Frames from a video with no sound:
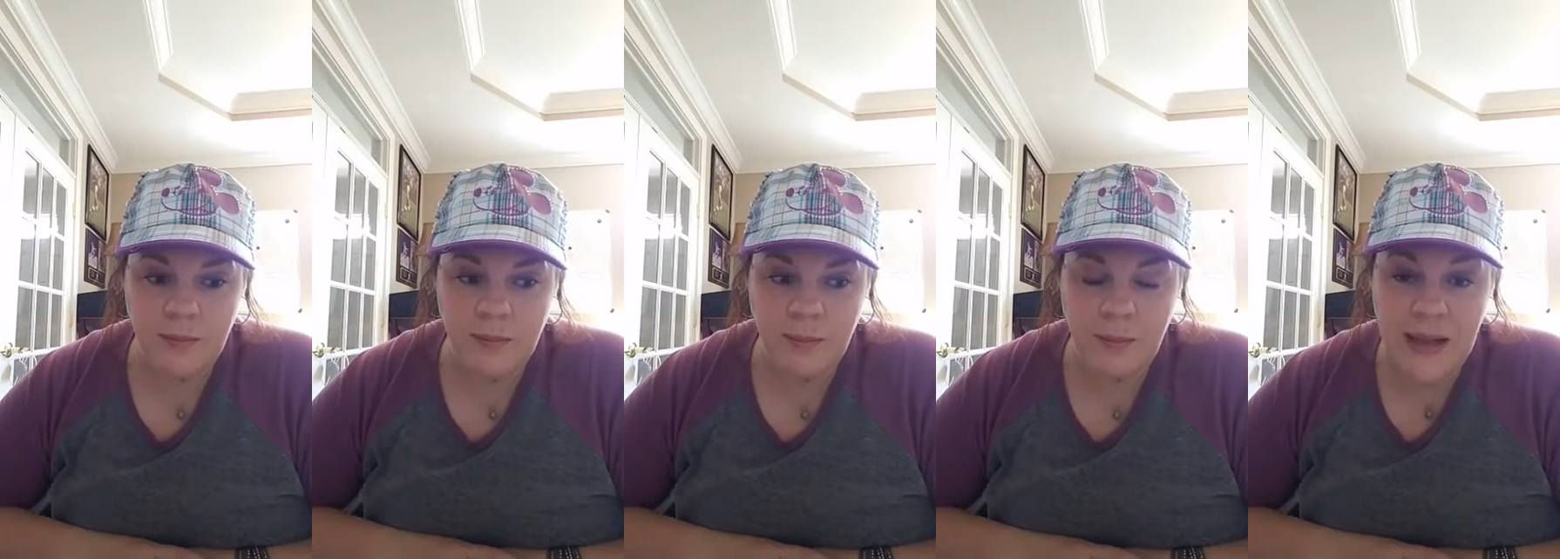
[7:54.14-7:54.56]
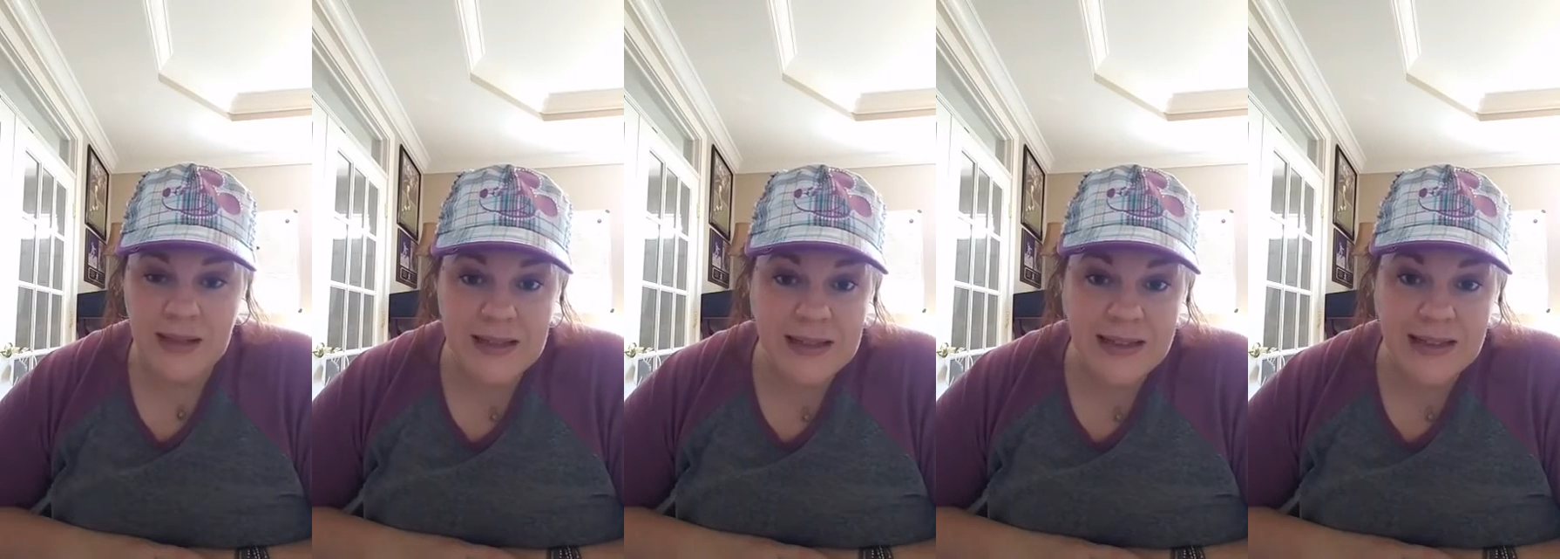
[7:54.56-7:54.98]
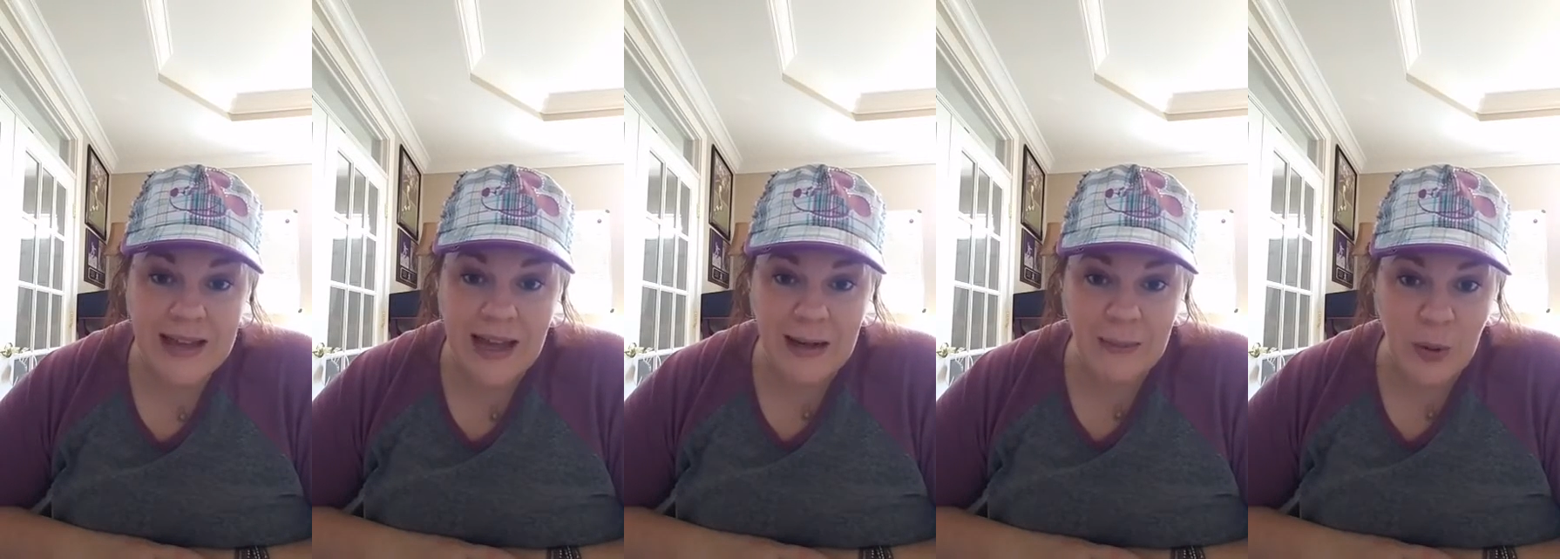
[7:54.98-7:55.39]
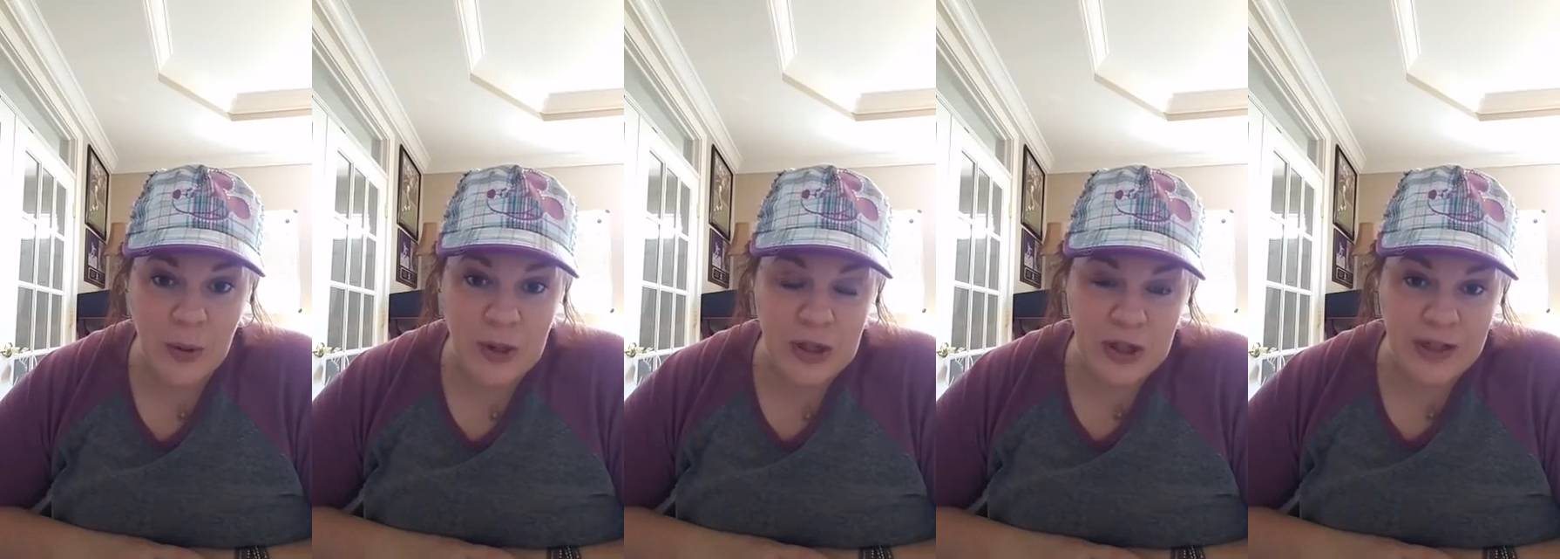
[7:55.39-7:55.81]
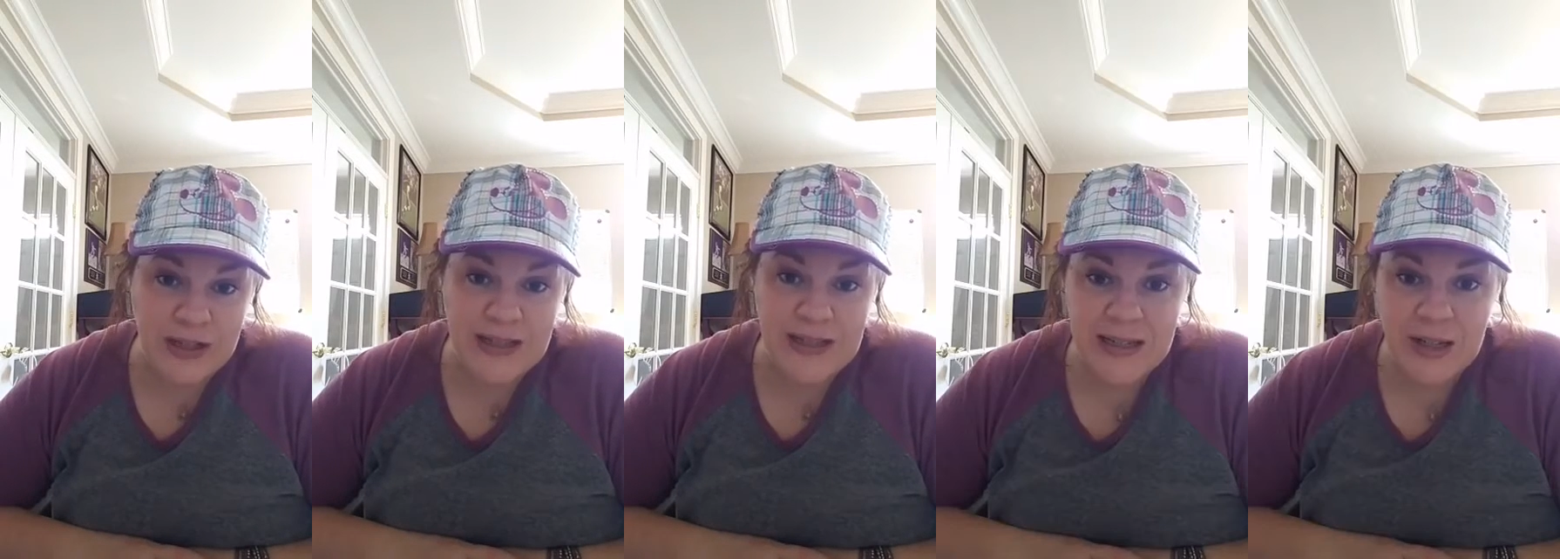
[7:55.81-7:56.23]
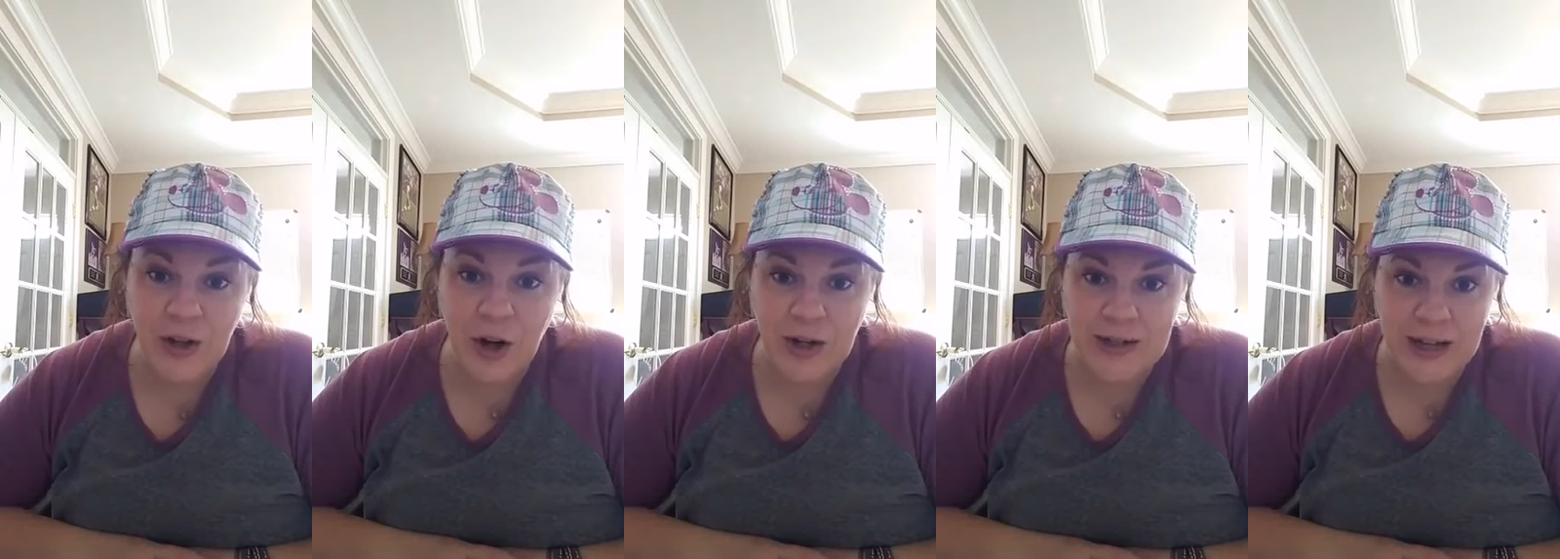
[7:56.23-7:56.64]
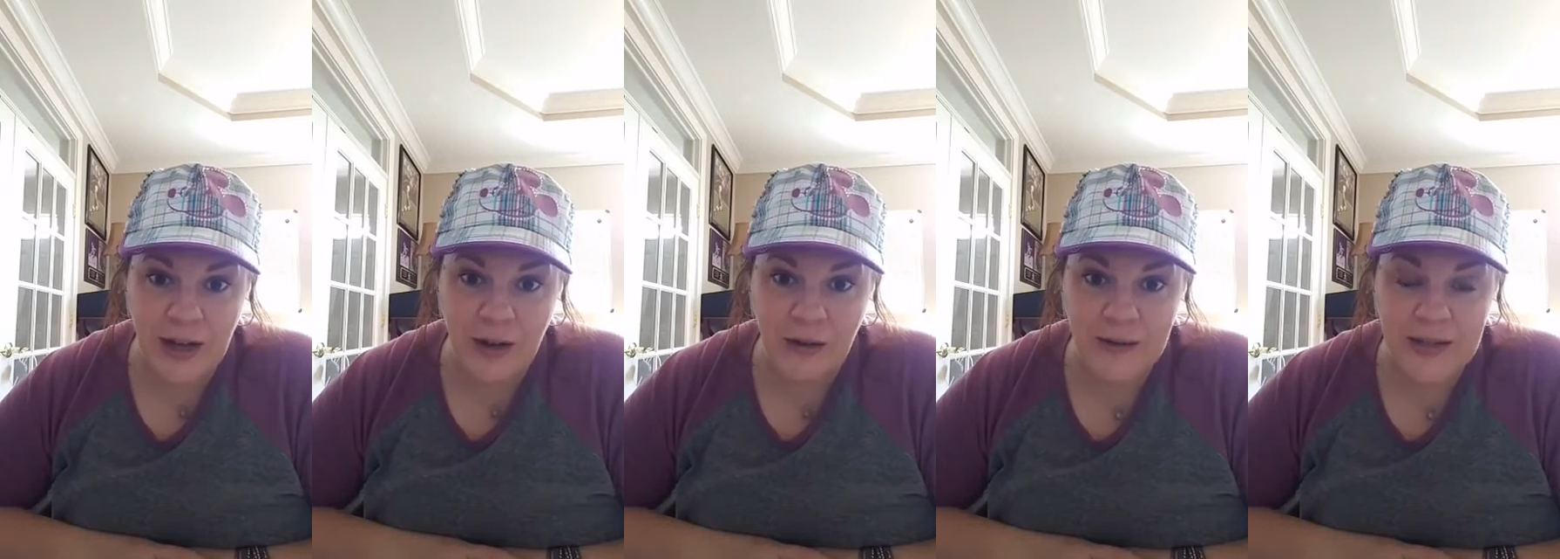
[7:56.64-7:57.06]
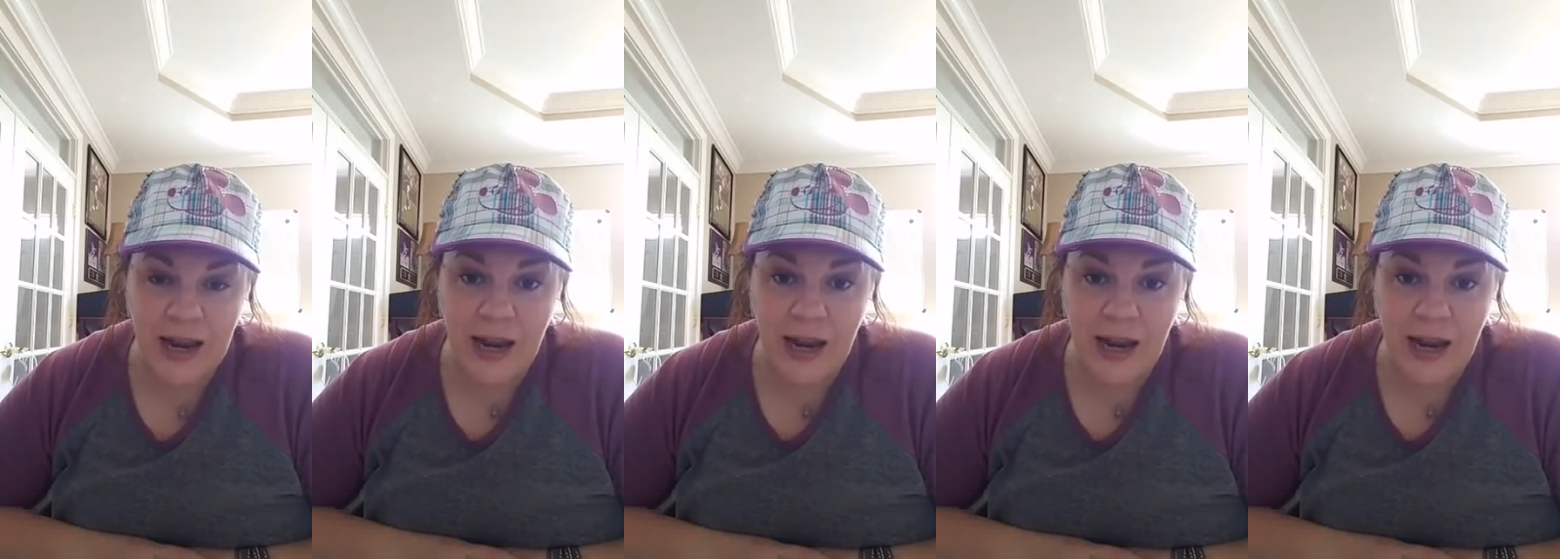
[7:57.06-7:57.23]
mentally and emotionally steel ourselves